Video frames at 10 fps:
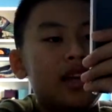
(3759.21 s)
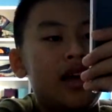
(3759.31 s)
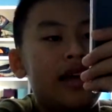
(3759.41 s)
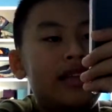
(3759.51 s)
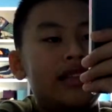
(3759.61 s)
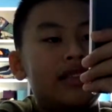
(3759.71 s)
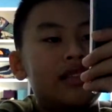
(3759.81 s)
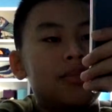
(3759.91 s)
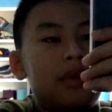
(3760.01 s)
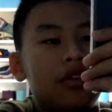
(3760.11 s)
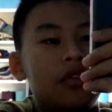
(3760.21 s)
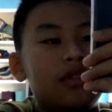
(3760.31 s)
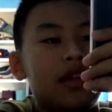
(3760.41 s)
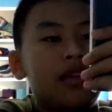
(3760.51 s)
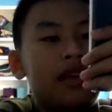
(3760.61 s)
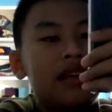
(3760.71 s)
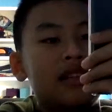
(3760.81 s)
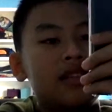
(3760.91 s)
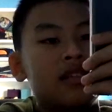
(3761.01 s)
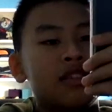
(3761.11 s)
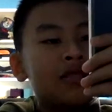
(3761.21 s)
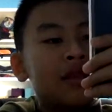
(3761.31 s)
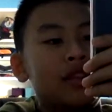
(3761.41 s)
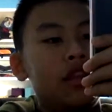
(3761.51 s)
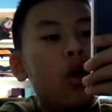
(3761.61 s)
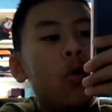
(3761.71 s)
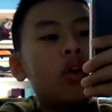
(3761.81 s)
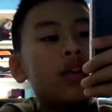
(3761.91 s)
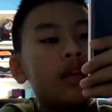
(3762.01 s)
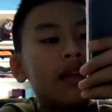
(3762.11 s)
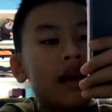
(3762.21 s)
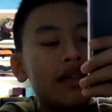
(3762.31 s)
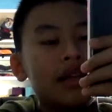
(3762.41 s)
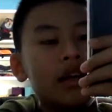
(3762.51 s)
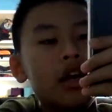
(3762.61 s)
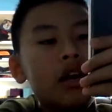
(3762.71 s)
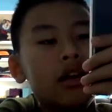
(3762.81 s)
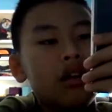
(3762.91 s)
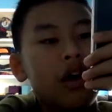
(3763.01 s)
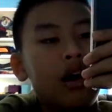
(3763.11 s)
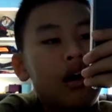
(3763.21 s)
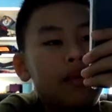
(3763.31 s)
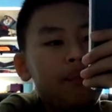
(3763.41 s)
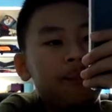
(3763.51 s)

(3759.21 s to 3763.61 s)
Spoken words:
agents, partners, and licensors may no warranty that the